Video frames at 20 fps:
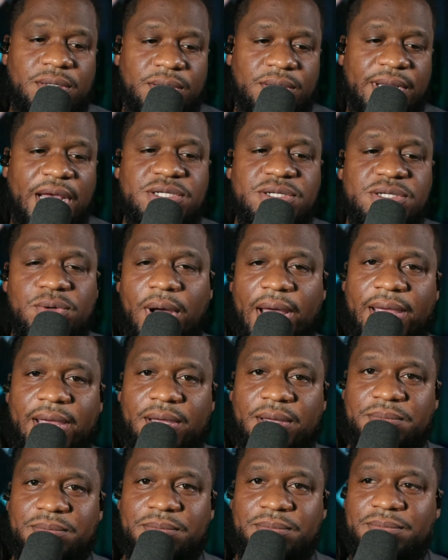that's who I
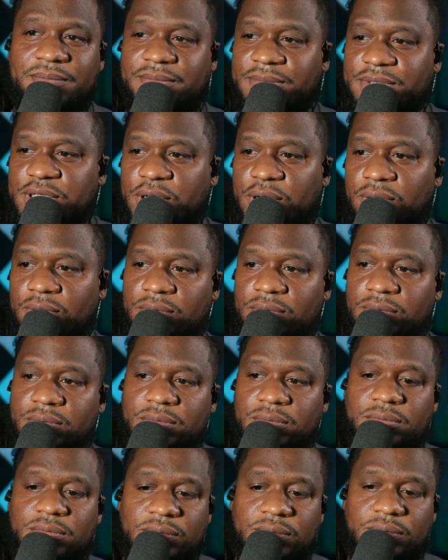am. So
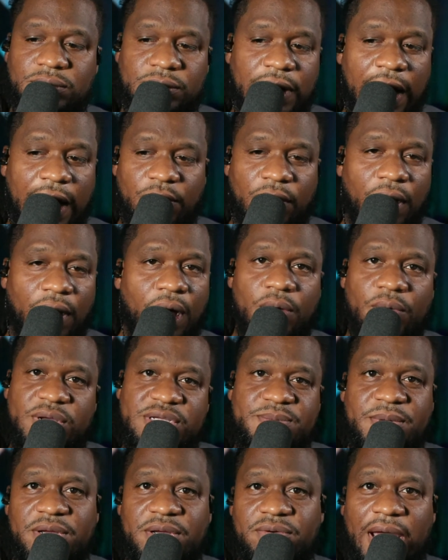I will always
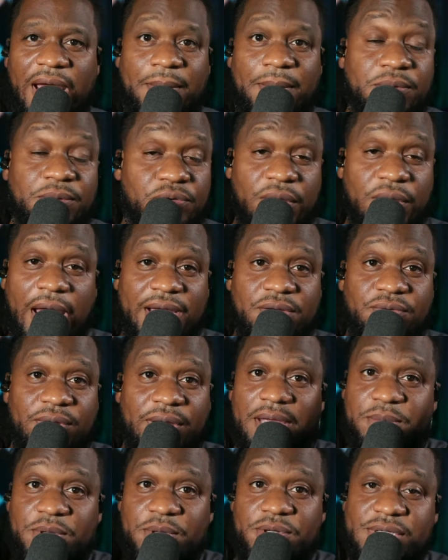be. I
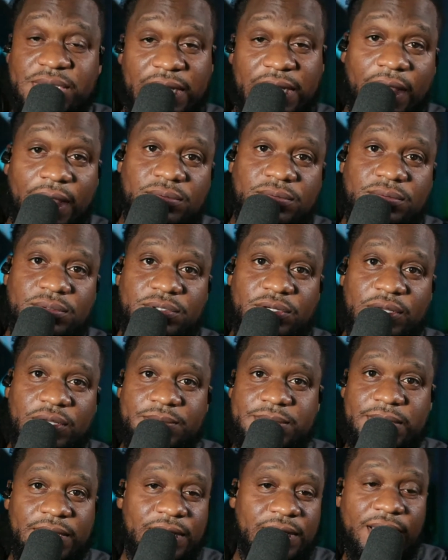create music now. You know what I'm
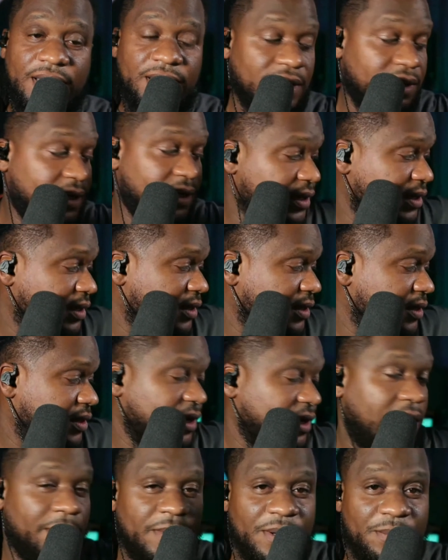saying? Like,
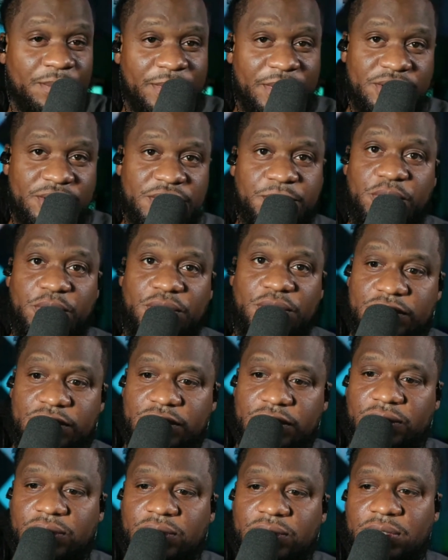I'm a music
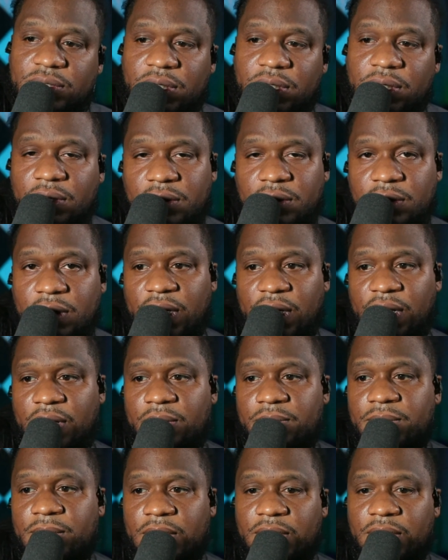producer.
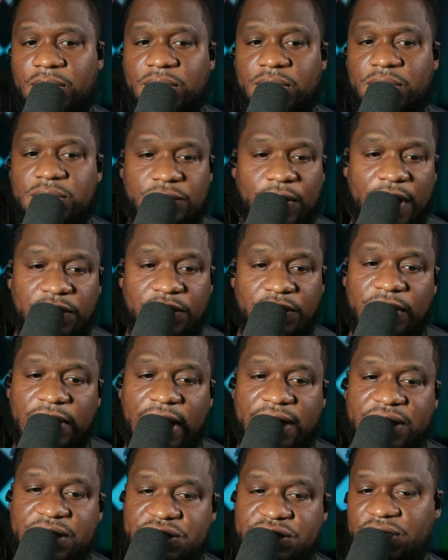So I do a
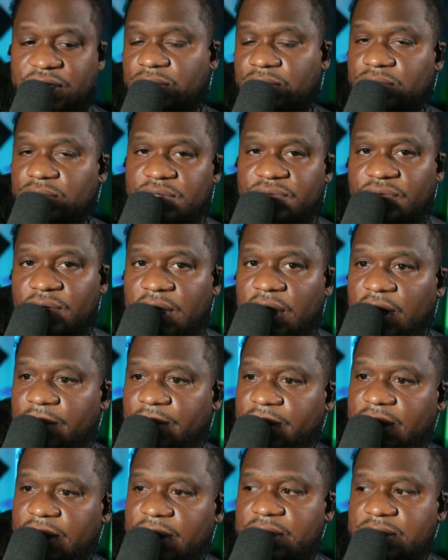lot of jingles for
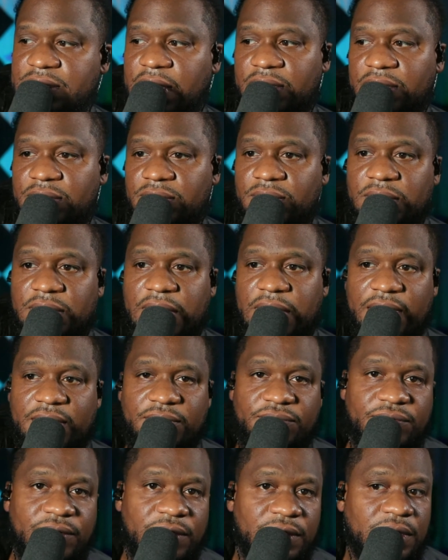companies. I do a lot
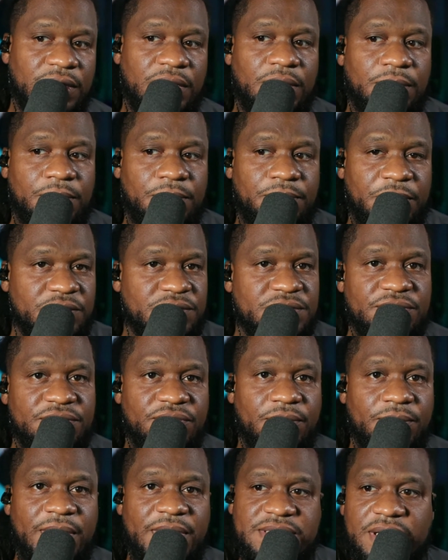of music
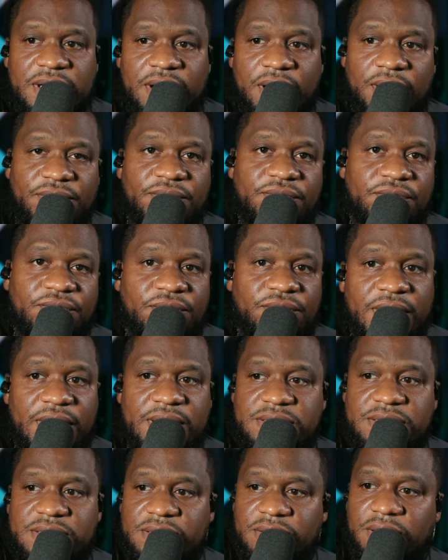for myself and
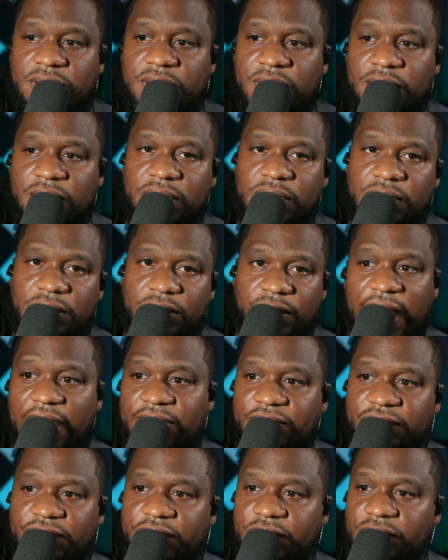friends, and I have
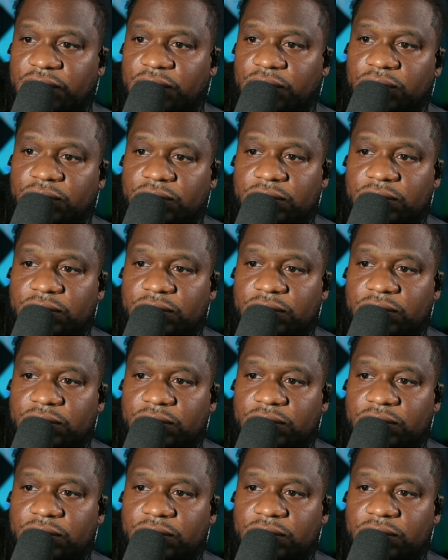a few